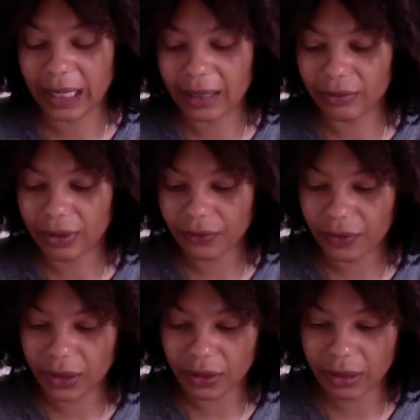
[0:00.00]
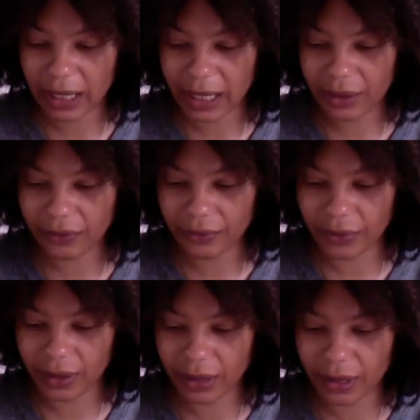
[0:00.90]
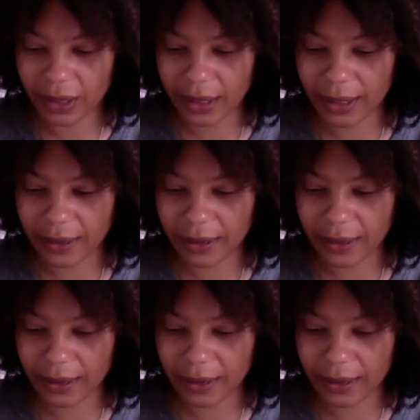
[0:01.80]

And I really feel like you have the